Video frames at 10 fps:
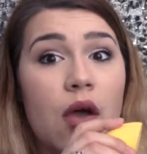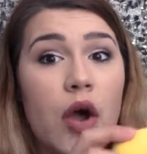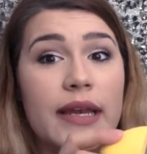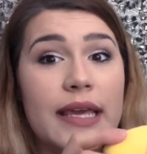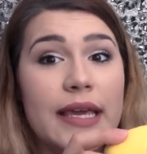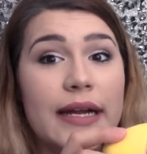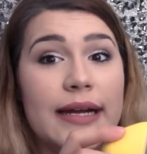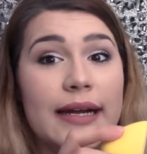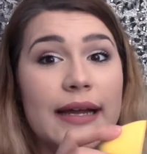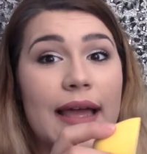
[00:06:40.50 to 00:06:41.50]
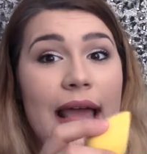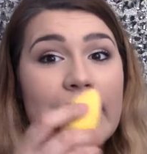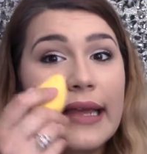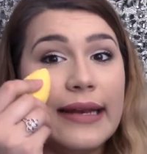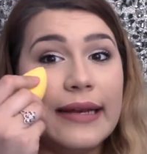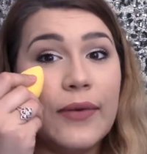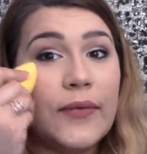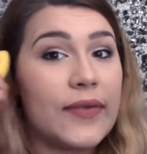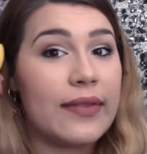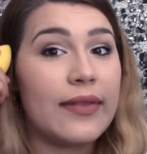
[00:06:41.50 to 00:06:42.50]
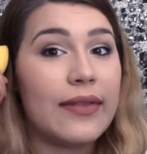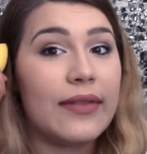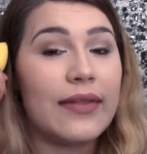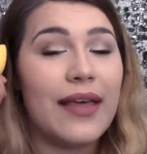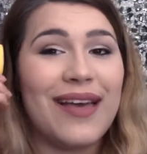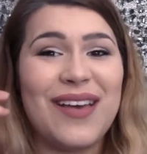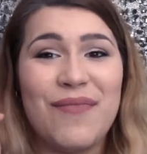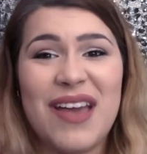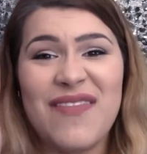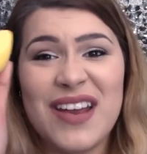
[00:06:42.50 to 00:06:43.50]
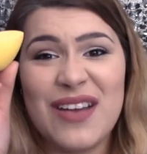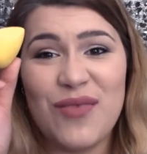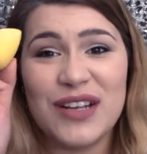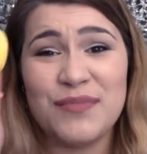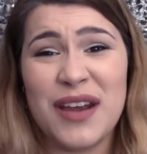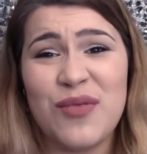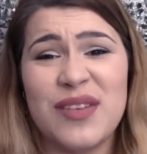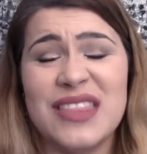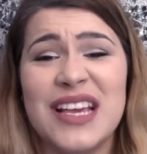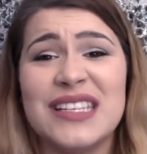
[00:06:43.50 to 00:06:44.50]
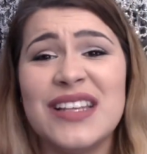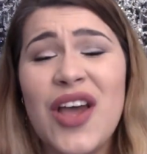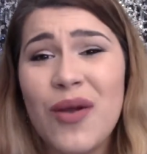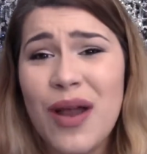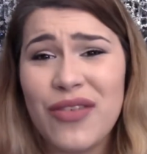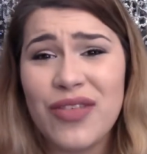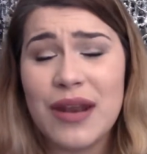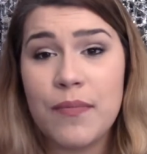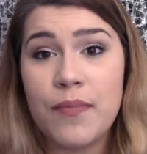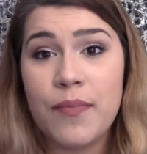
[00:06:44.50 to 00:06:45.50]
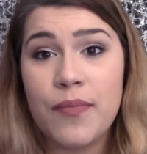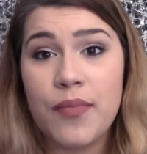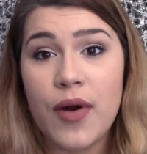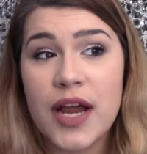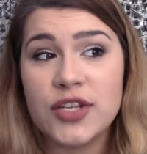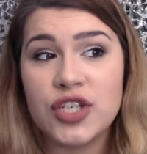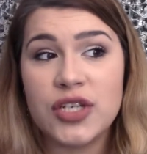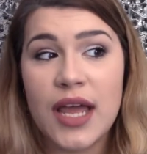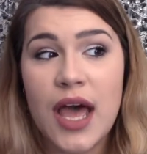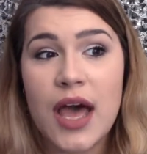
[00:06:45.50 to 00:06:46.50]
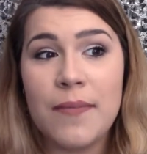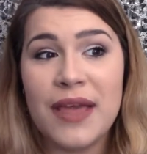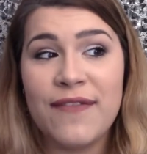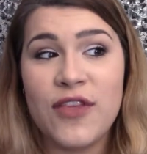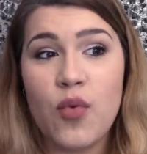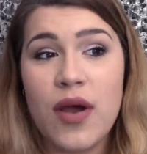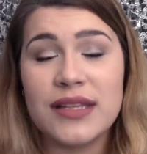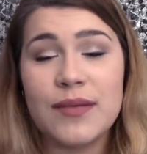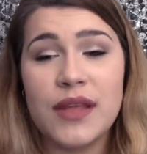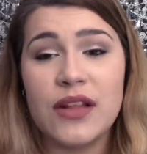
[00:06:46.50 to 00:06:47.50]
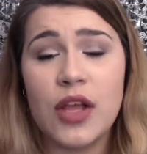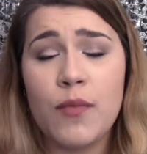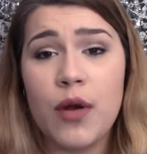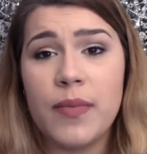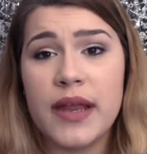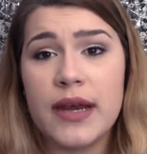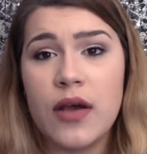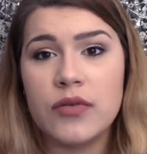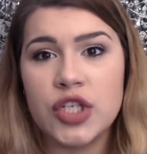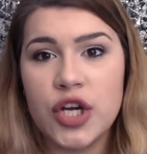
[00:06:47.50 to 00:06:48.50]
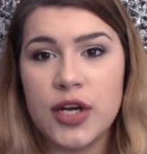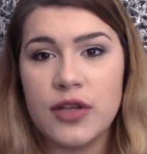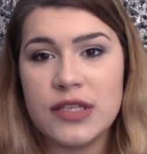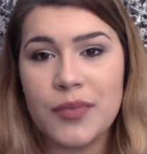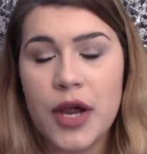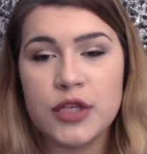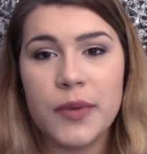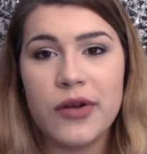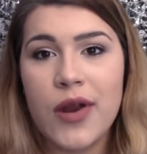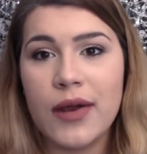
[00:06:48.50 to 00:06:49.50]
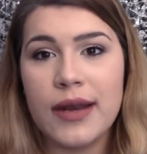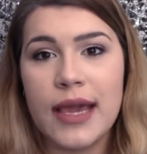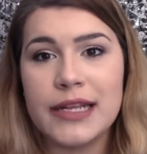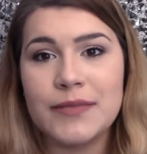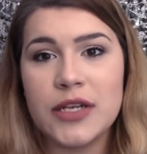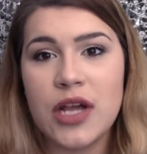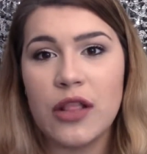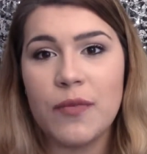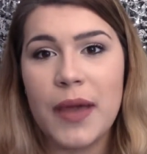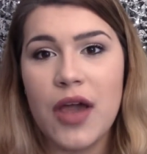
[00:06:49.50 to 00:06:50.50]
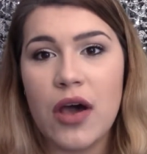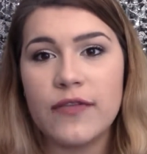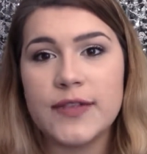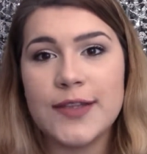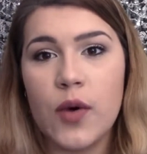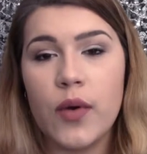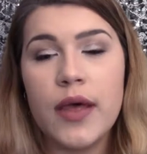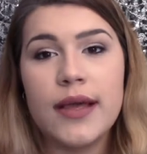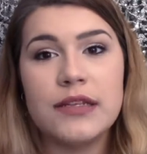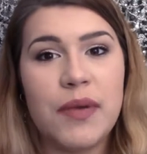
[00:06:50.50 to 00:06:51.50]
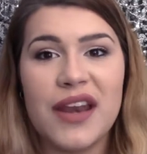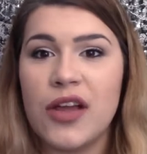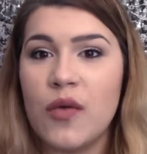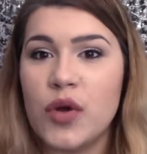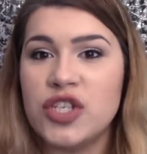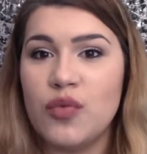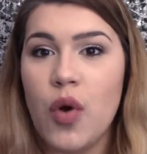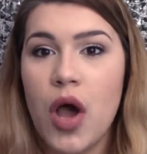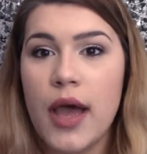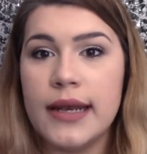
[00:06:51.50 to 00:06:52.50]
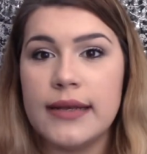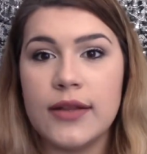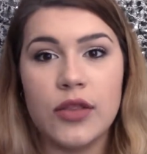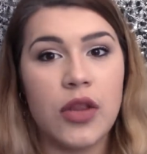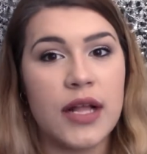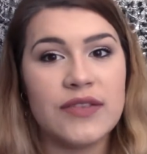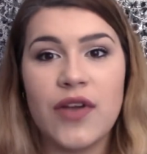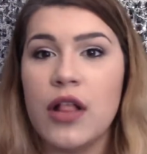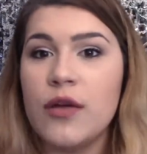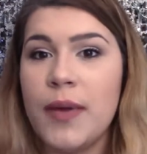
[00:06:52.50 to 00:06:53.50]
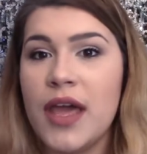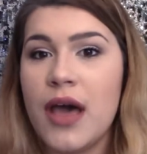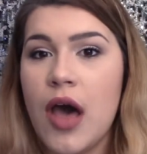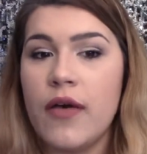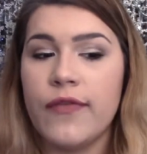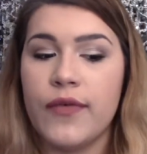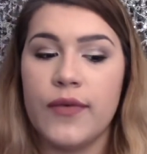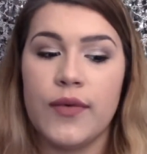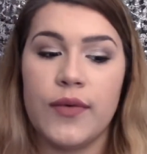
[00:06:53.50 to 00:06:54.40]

on here, and then um, I find it works better with this rather than a brush. Um, if you want something to look more blended out, sure, use a brush, but you're not going to get as much color payoff. So depending on what you want, lots of color payoff